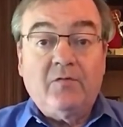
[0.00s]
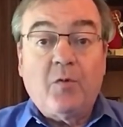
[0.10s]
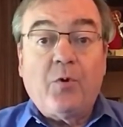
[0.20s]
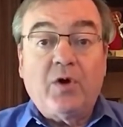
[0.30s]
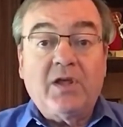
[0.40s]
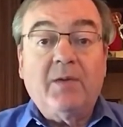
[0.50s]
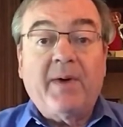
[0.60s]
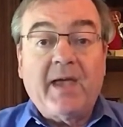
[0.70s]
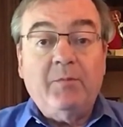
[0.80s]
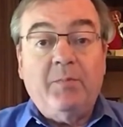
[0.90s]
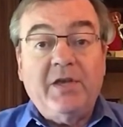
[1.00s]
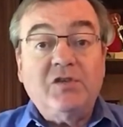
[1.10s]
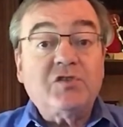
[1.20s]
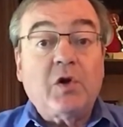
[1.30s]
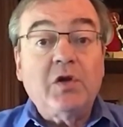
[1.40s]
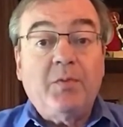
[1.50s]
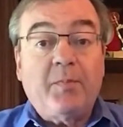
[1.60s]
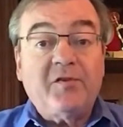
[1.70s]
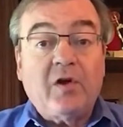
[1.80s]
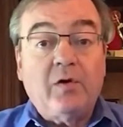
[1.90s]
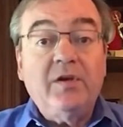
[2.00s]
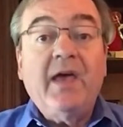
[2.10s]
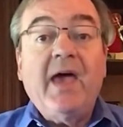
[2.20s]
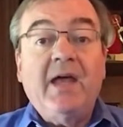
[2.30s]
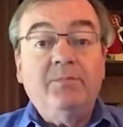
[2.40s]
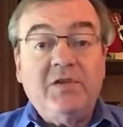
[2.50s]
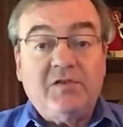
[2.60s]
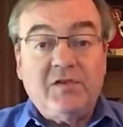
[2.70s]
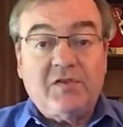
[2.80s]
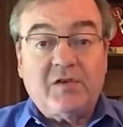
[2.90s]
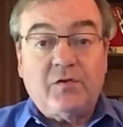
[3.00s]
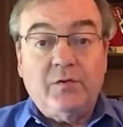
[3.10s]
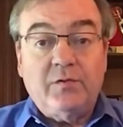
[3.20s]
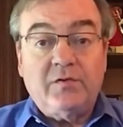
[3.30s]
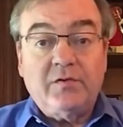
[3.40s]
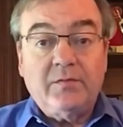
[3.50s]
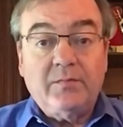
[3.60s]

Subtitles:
Reporting in Miami Beach, Tony Pipitone, NBC 6 News.